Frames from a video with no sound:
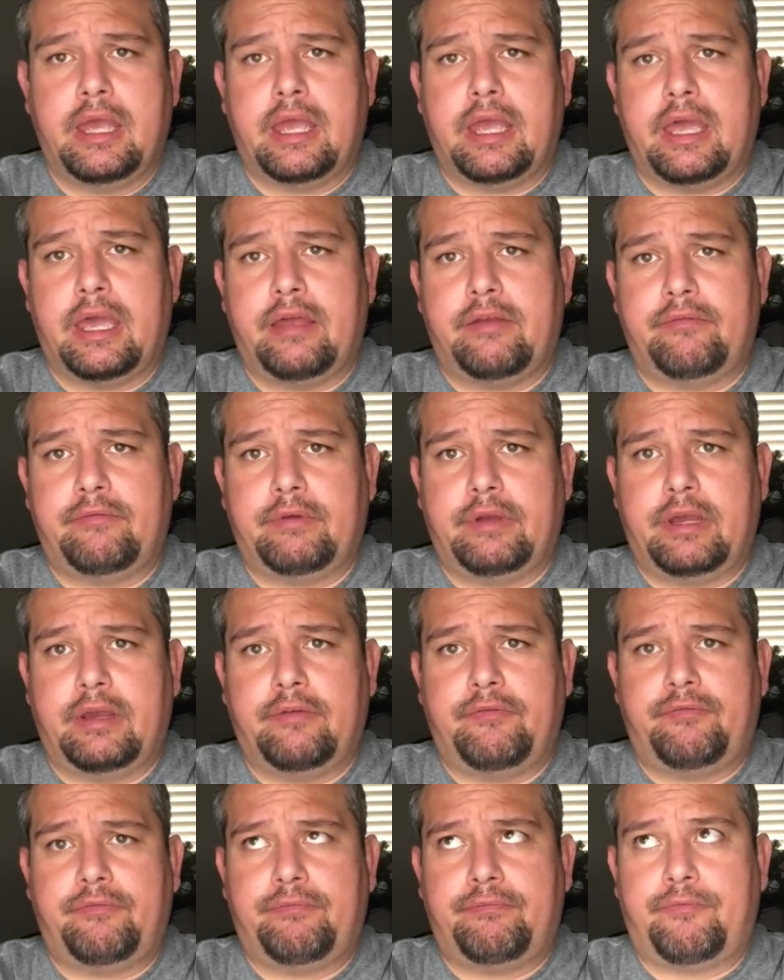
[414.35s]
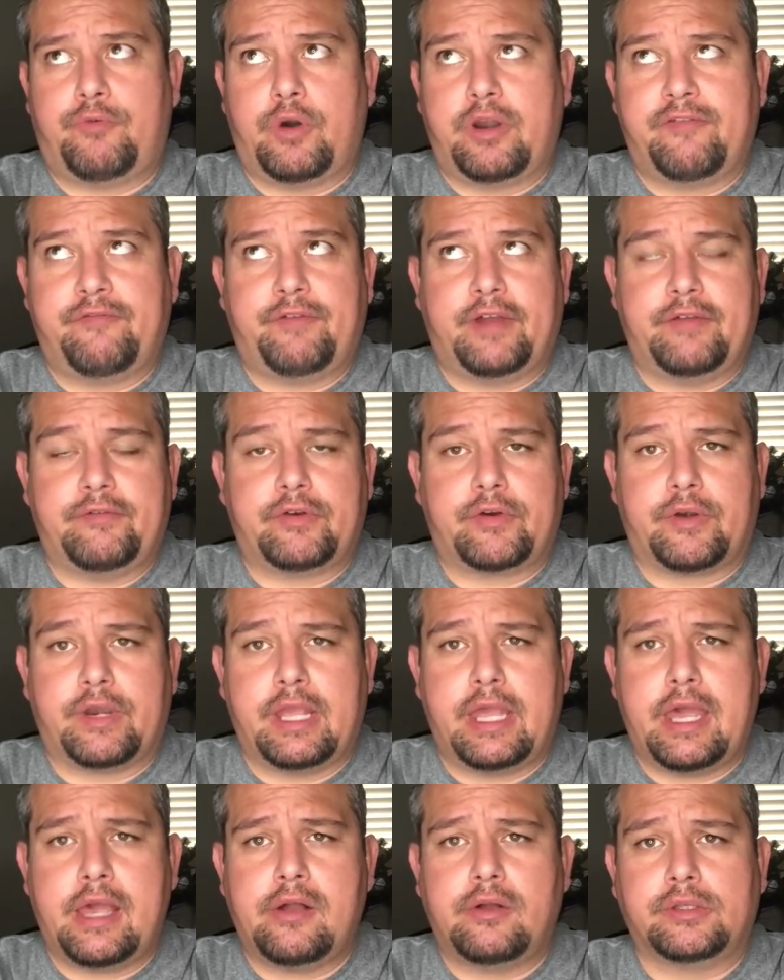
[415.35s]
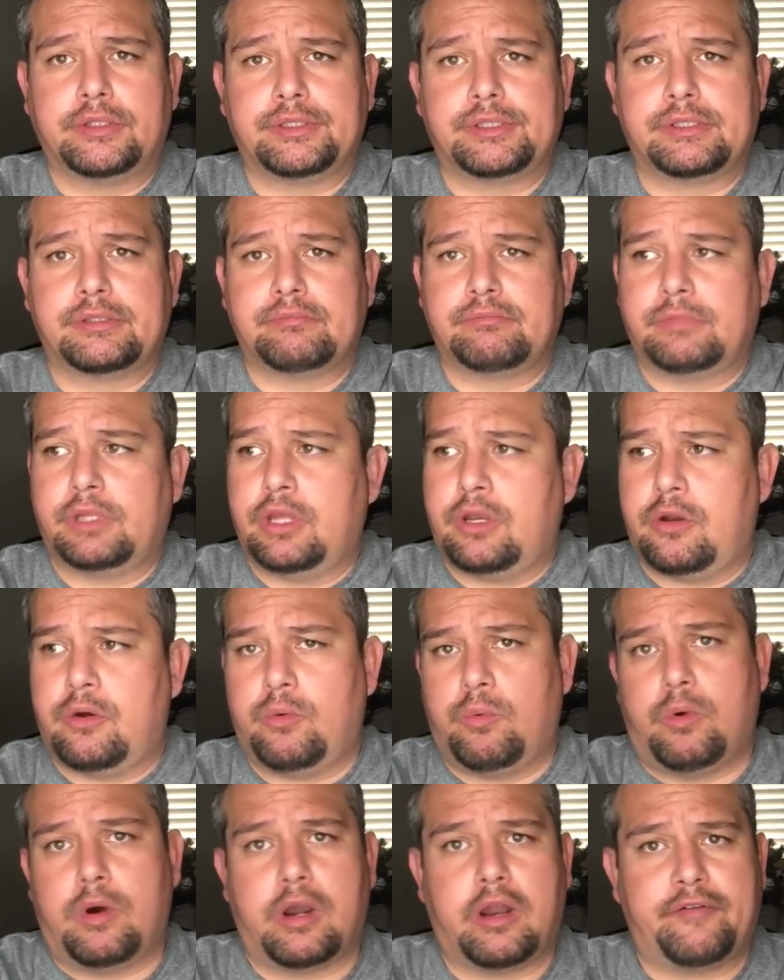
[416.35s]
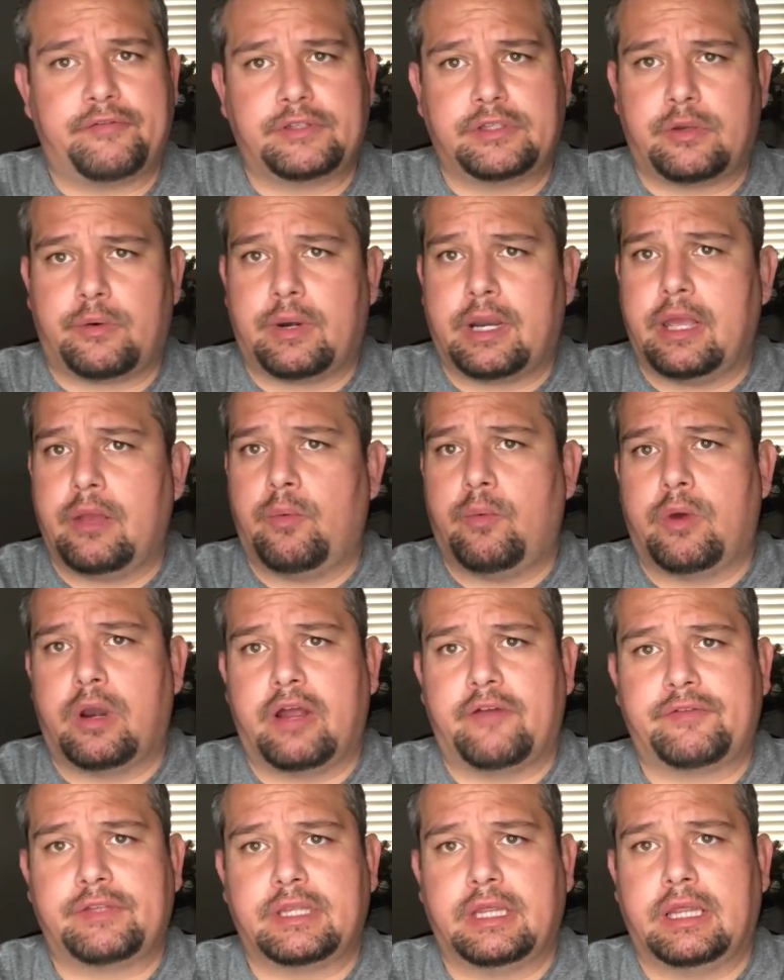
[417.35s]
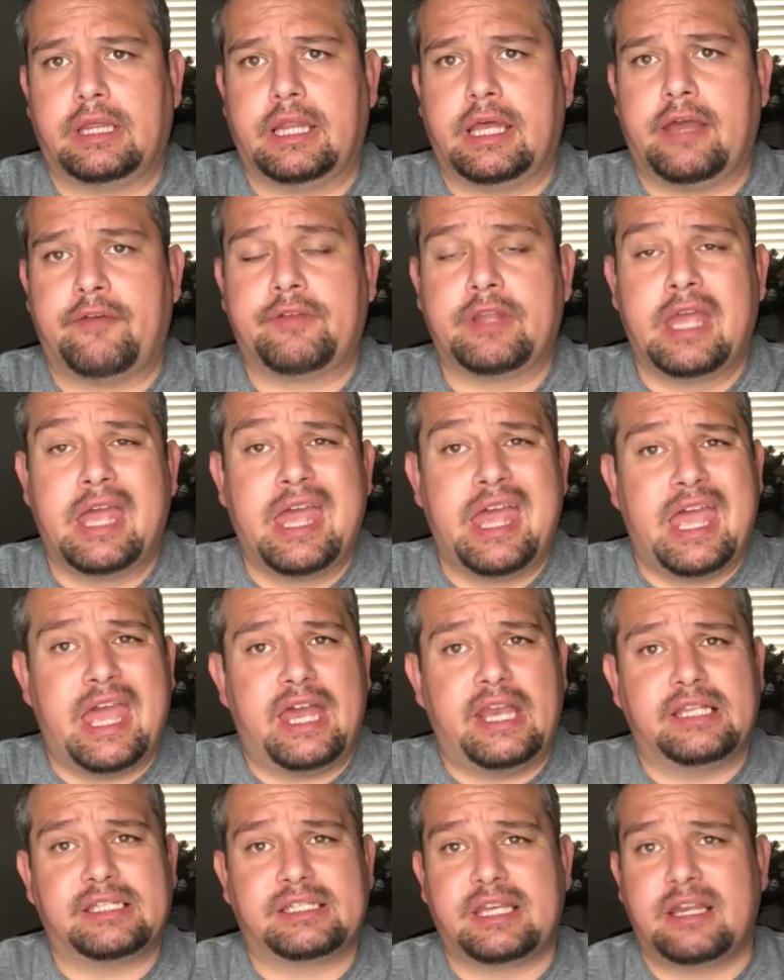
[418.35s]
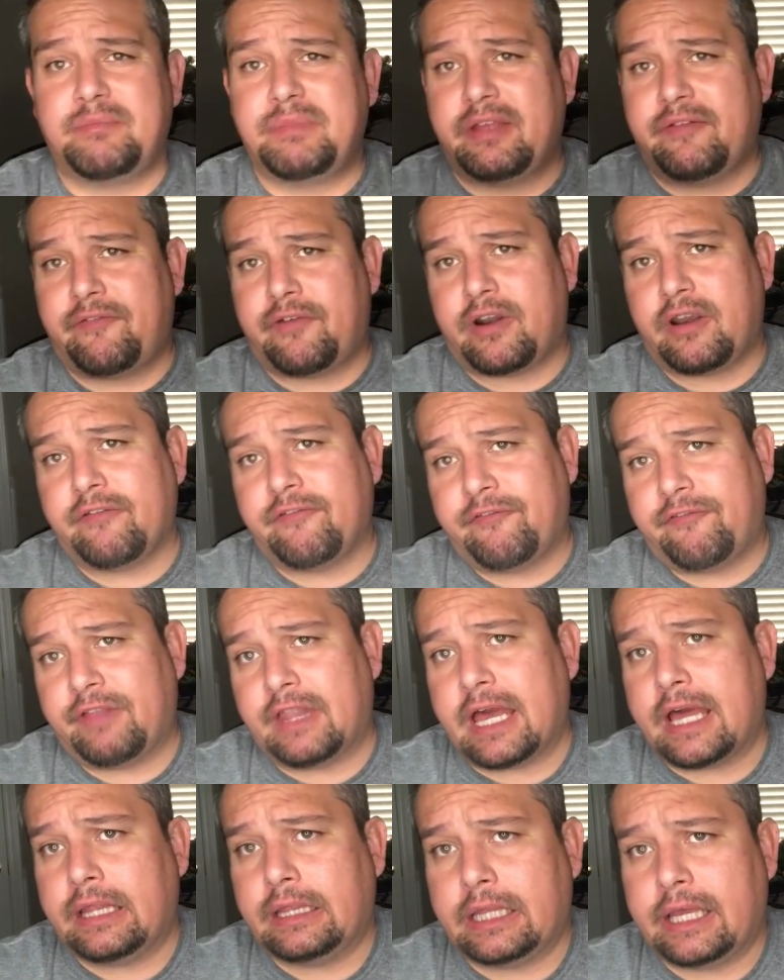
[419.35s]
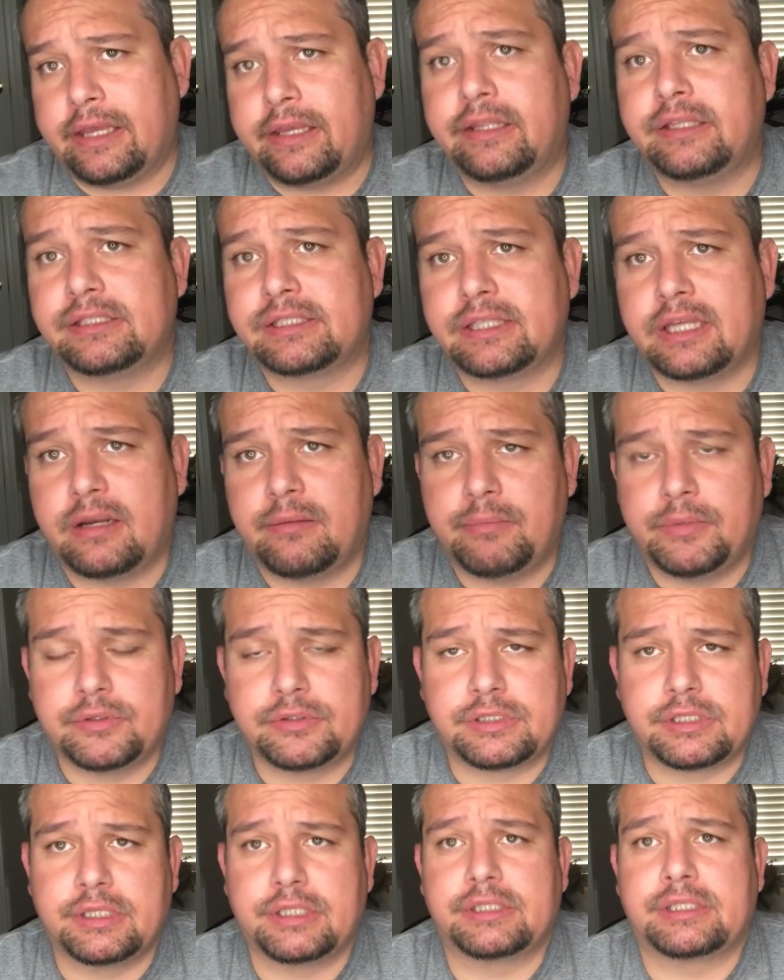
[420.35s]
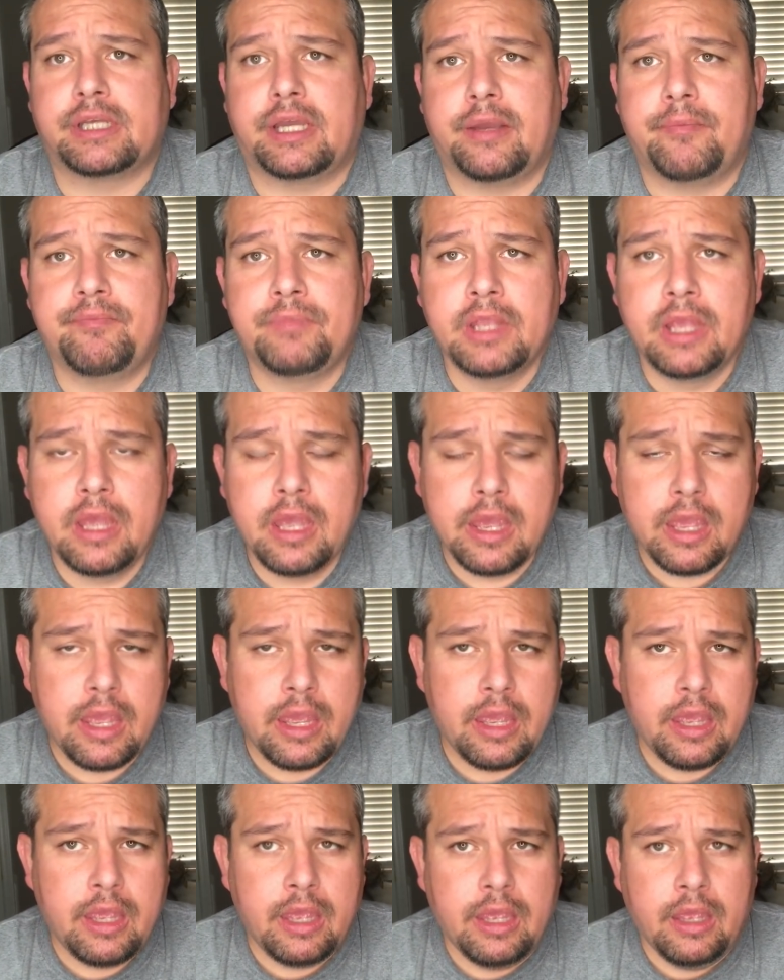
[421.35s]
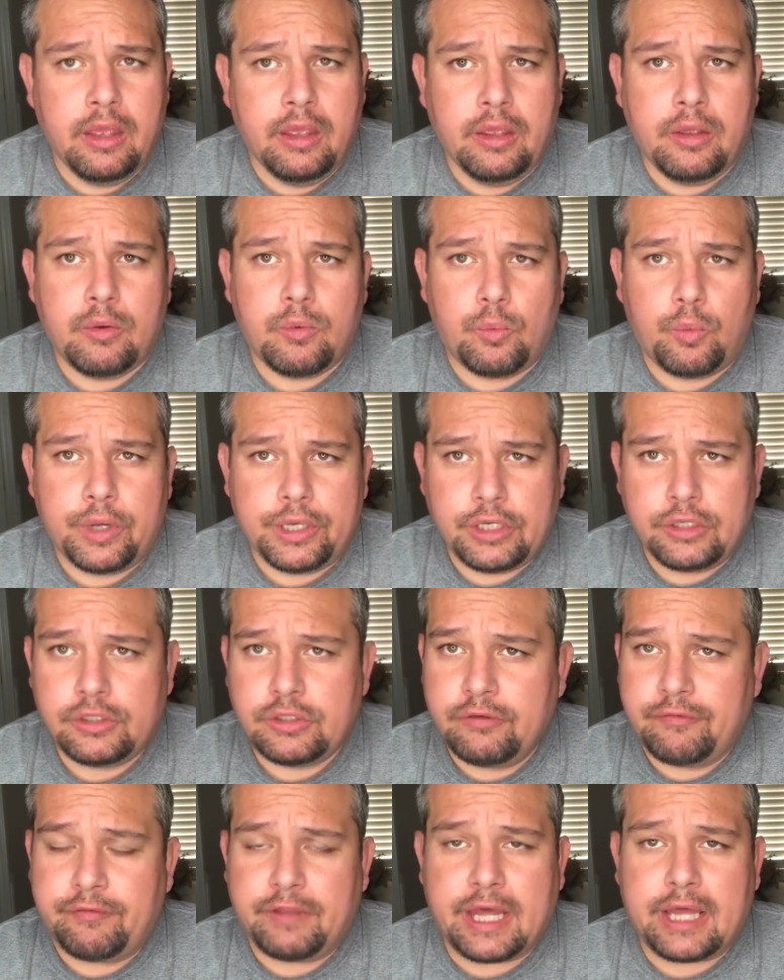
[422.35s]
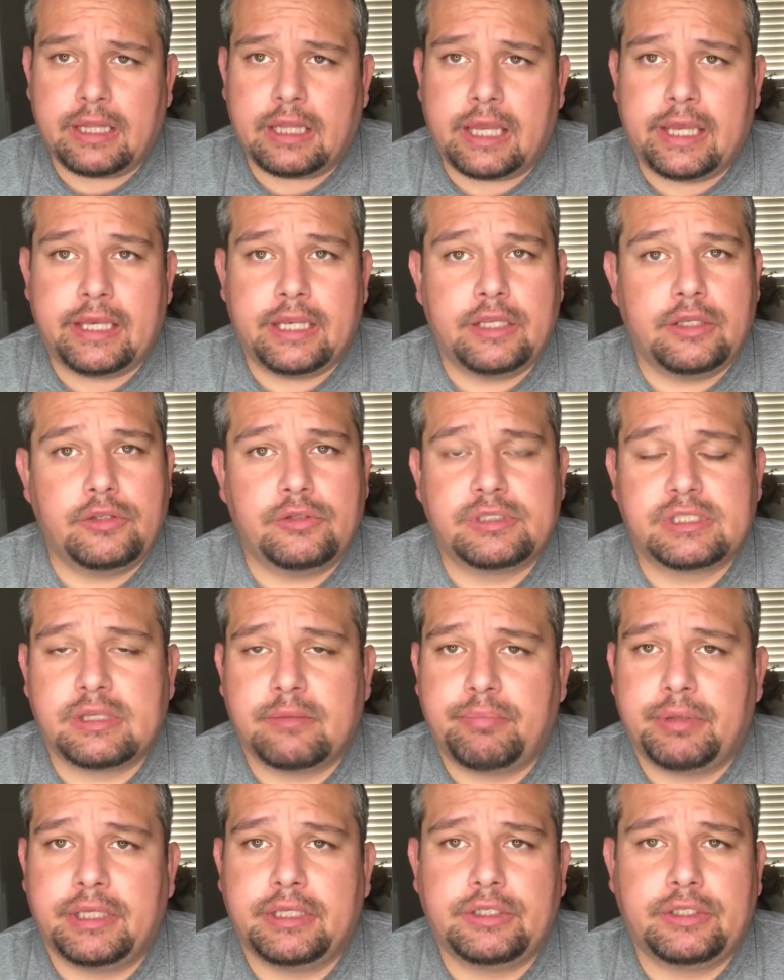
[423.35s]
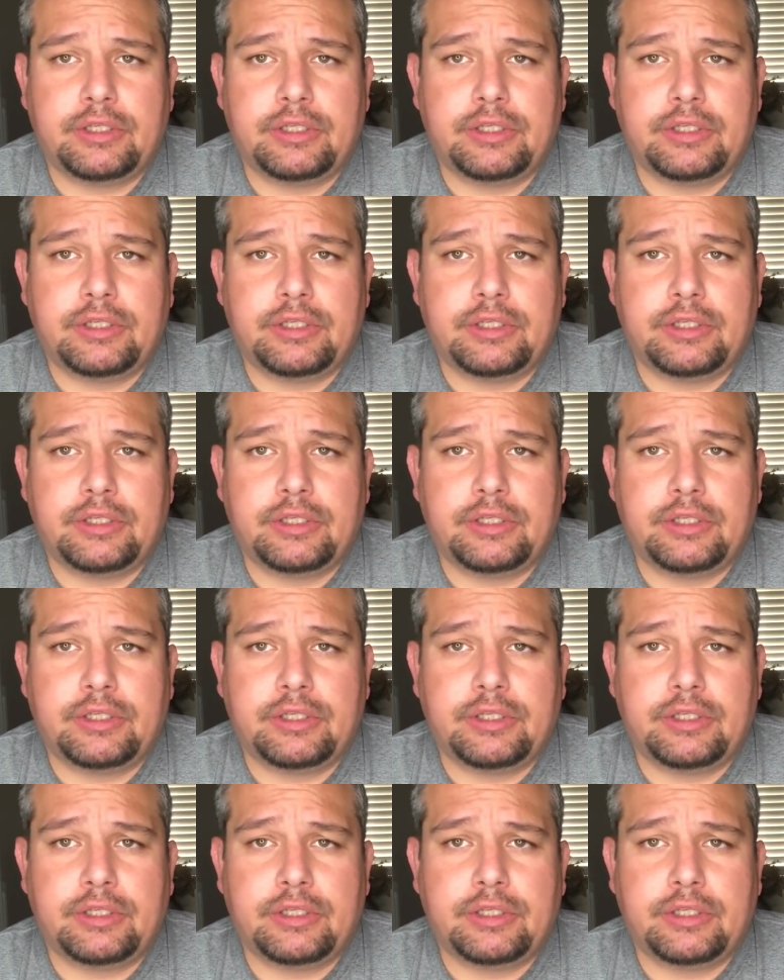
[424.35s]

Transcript: at uh, 45 degree angles, you know, one off to the right, one off to the left. And it's gonna be a very flat lighting setup most of the time. When you do flat lighting, you simply